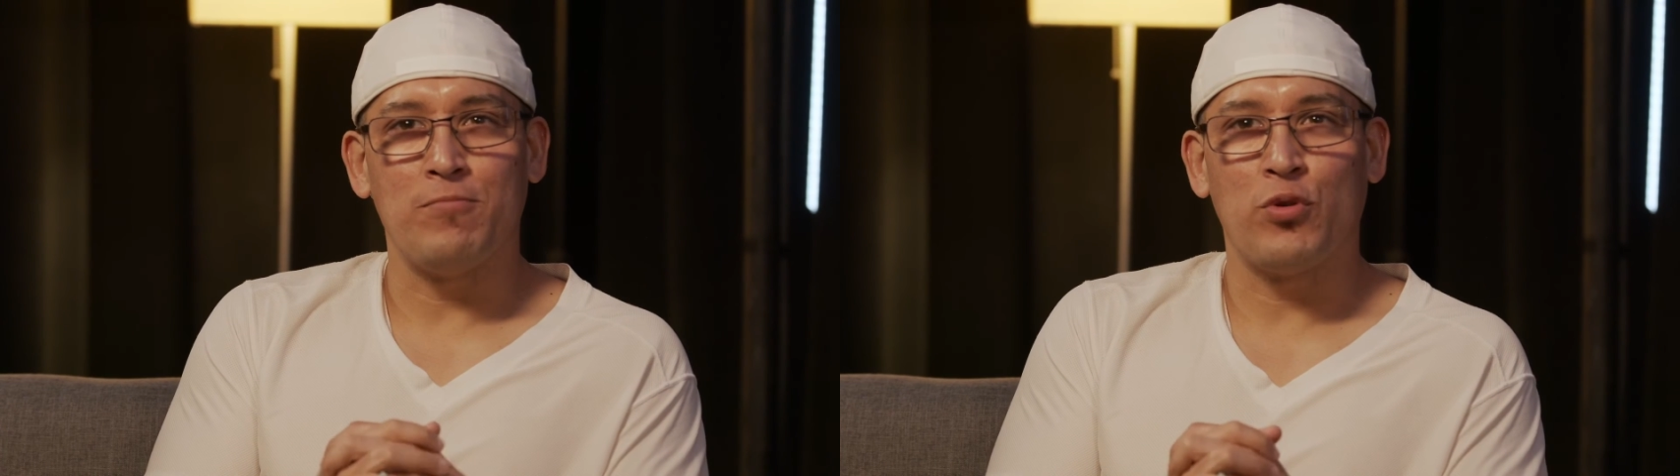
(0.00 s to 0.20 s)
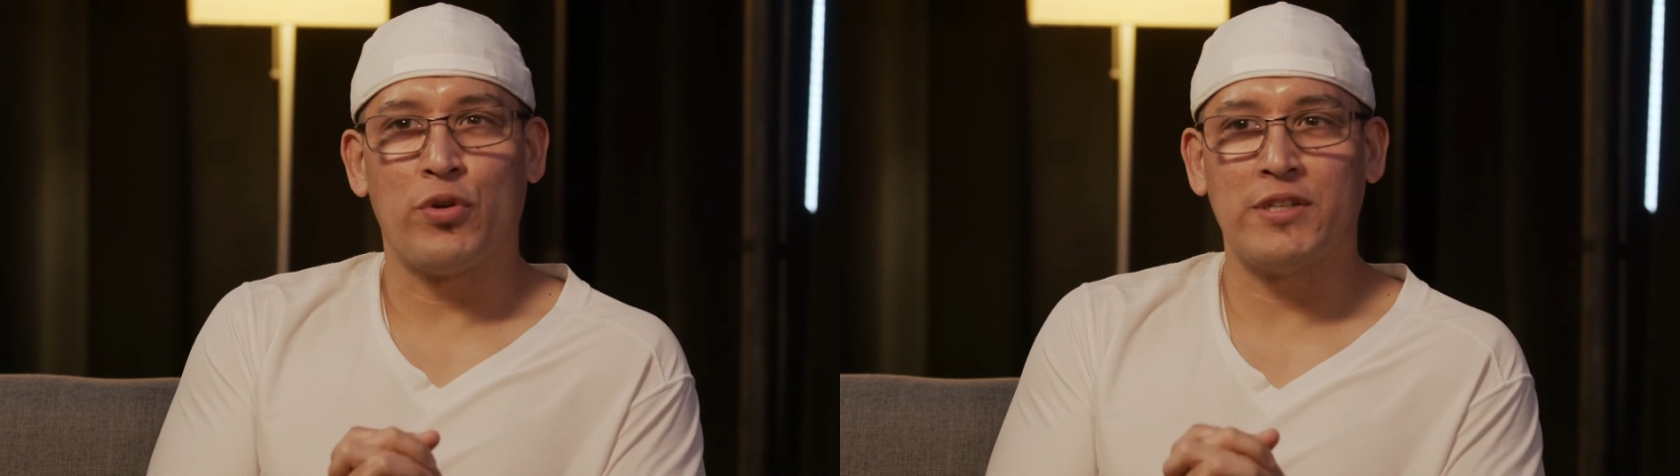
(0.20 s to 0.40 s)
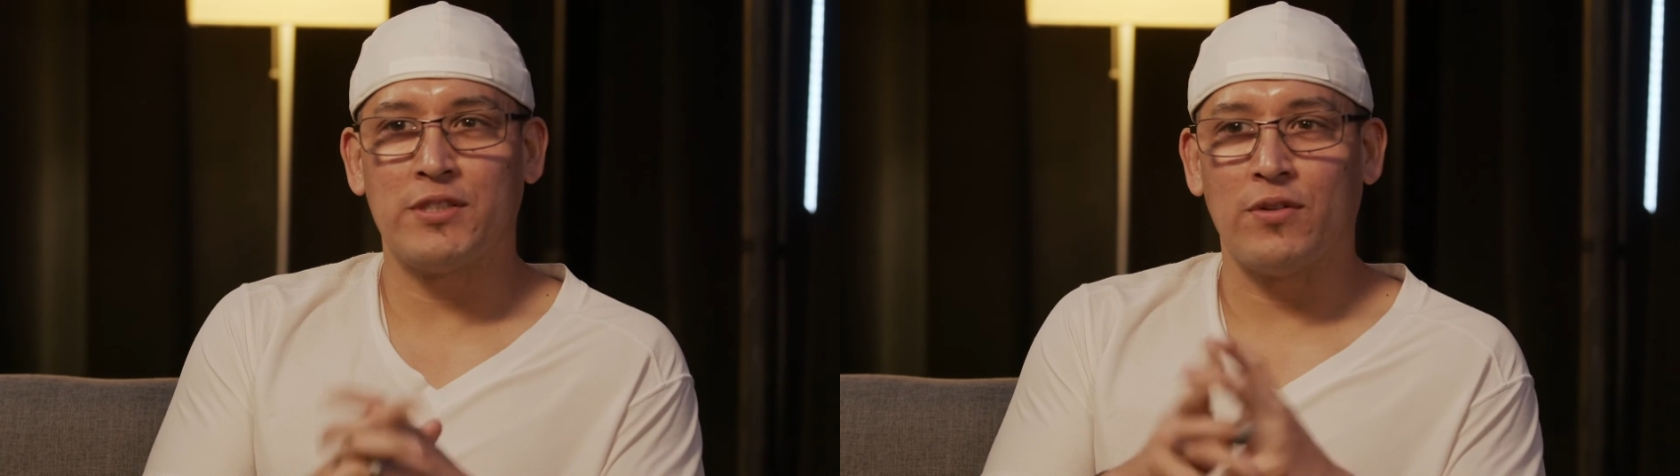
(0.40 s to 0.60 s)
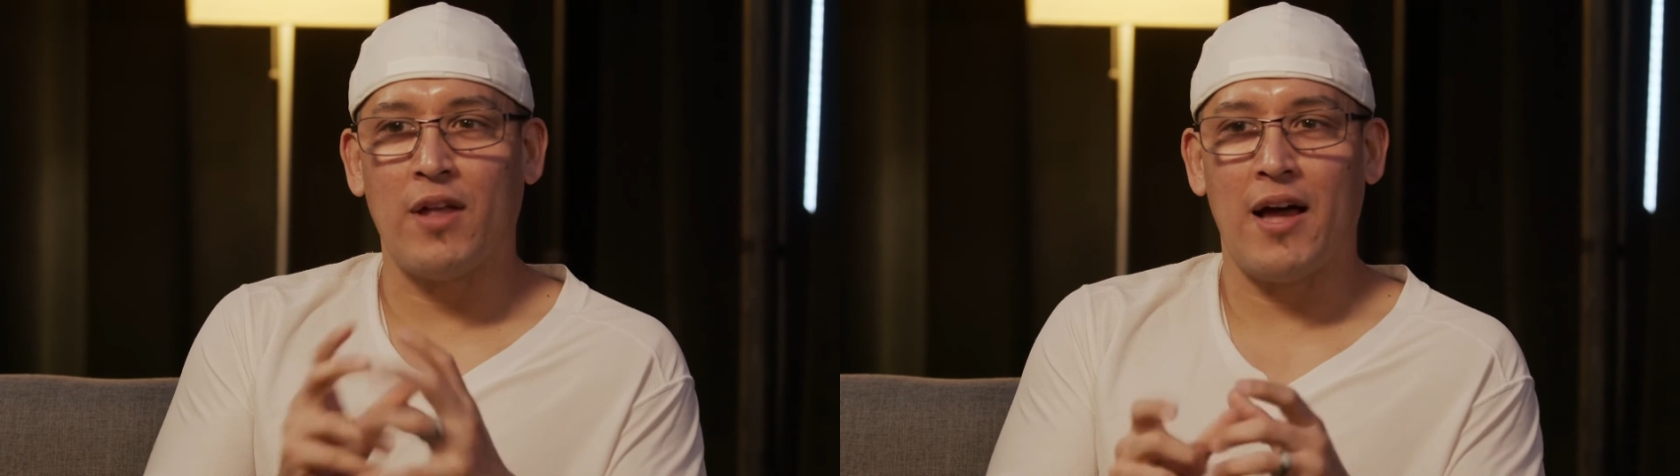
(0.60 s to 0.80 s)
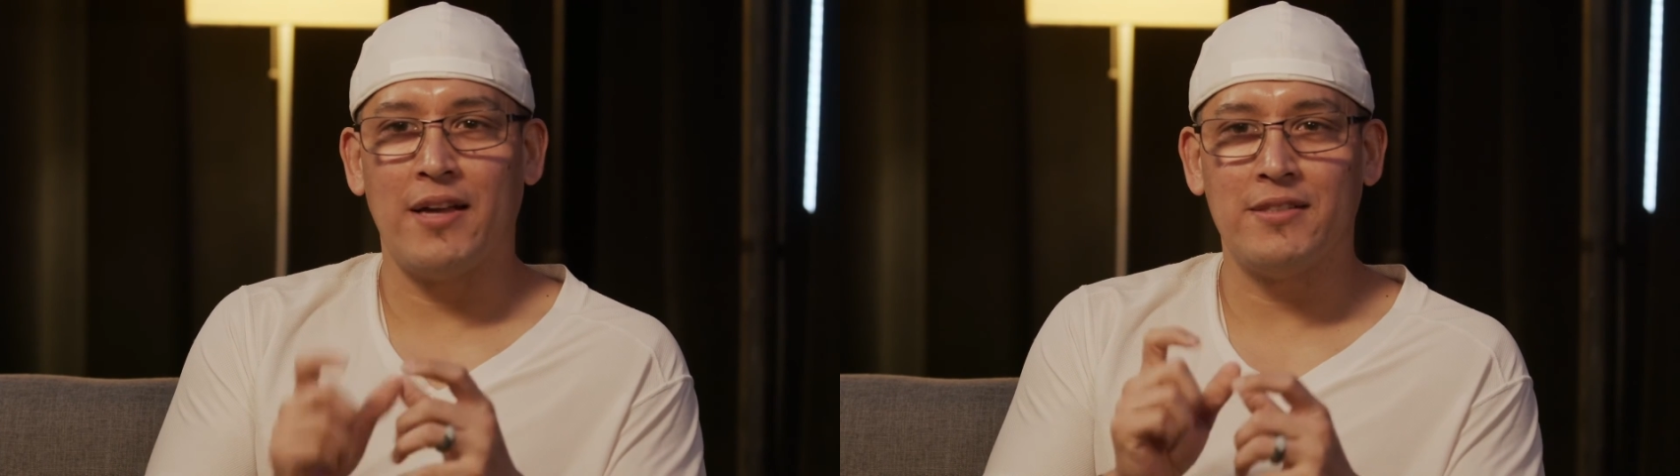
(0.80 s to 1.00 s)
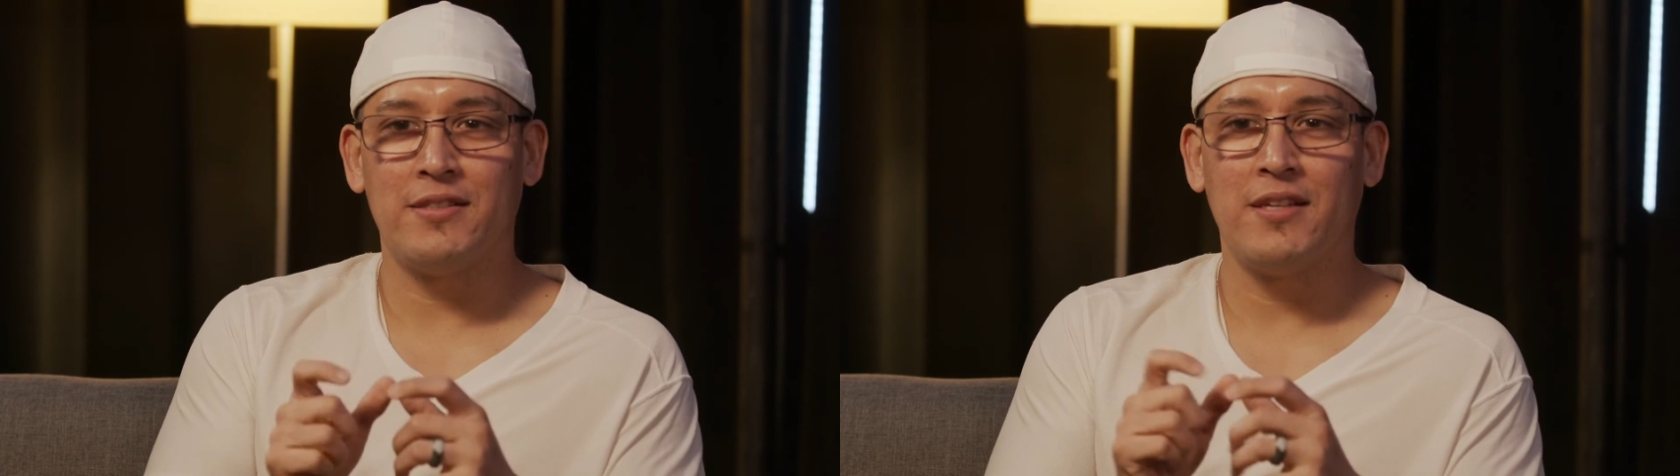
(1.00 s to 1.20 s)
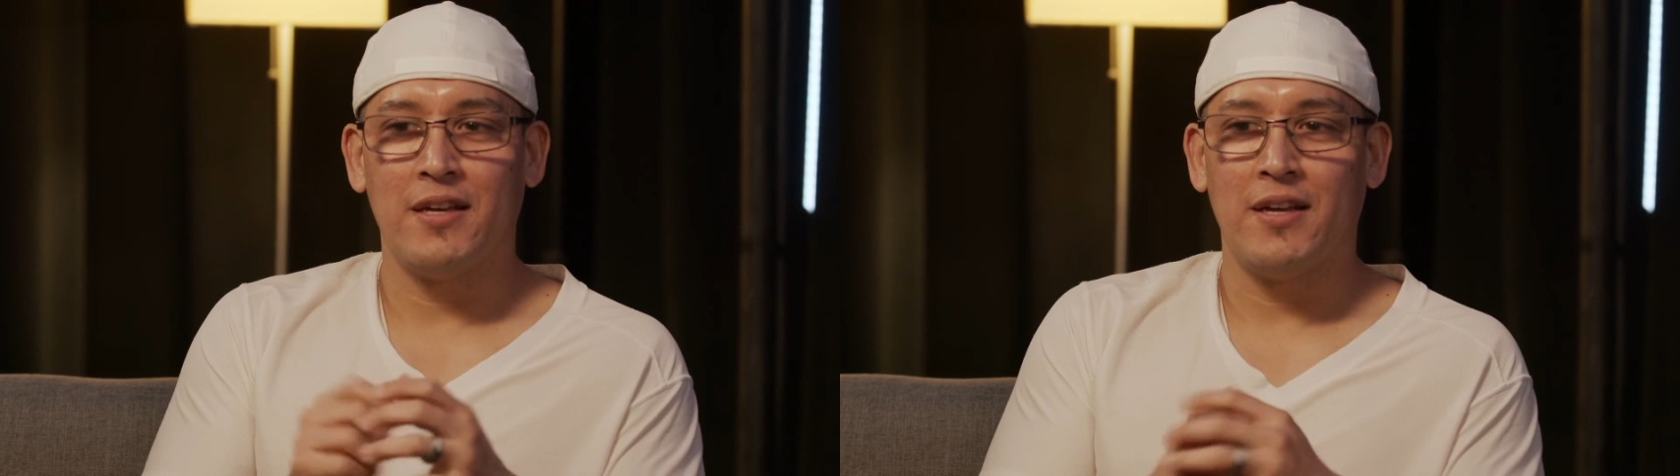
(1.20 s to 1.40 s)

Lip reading: crystallized